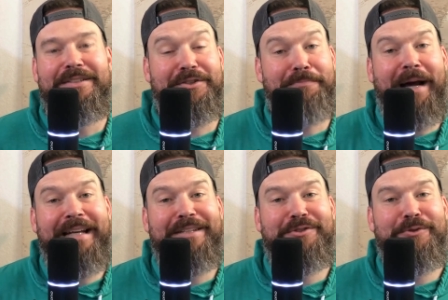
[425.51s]

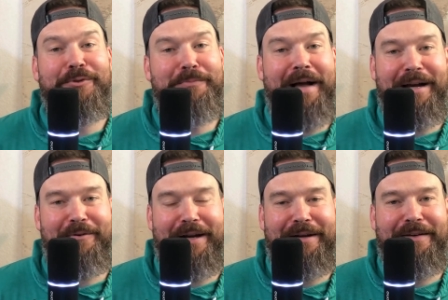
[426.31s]
Despite his true
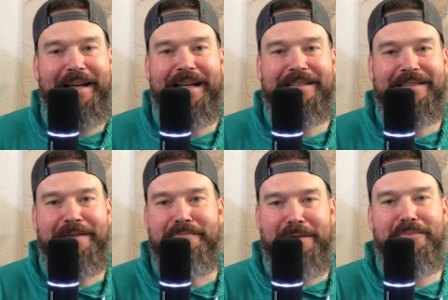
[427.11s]
background as
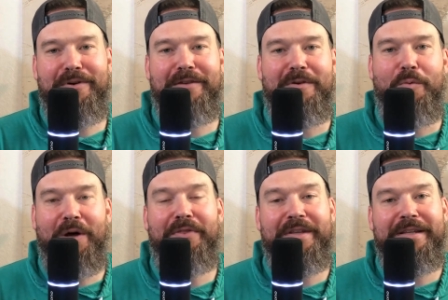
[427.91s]
a member of a
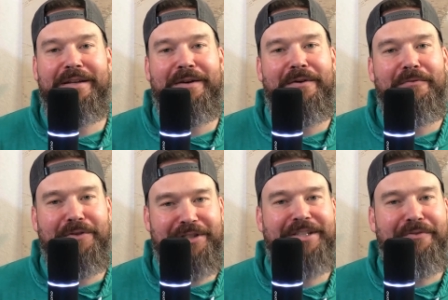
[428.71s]
wealthy
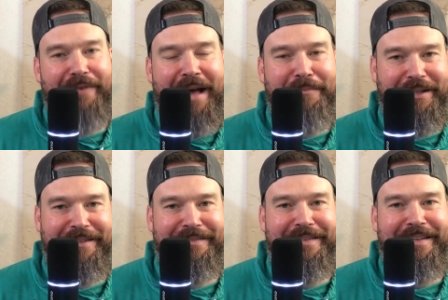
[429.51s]
Virginia
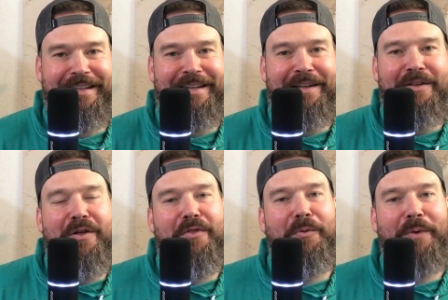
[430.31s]
family,
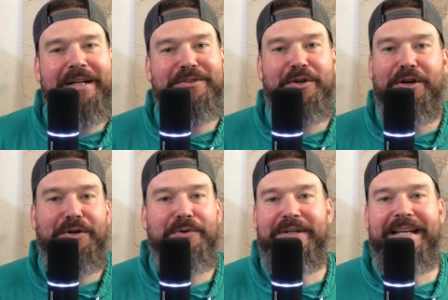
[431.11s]
the Whigs are going to
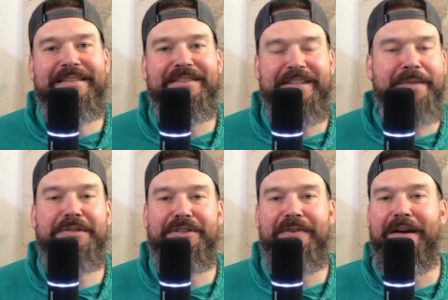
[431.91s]
create this
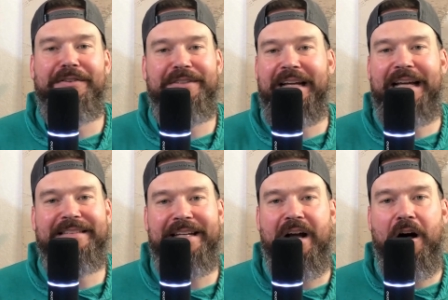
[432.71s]
image of Harrison
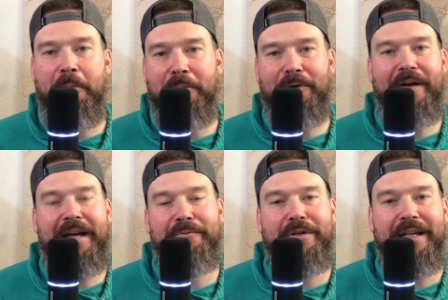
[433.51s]
as a humble
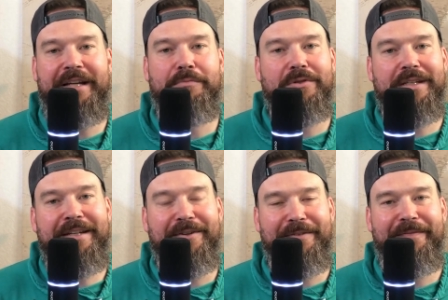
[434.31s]
and relatable
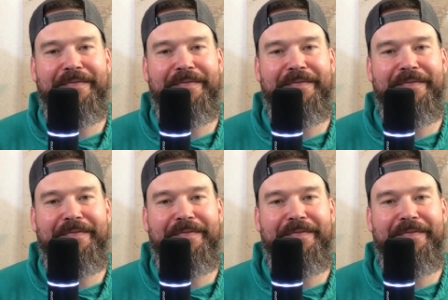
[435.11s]
leader.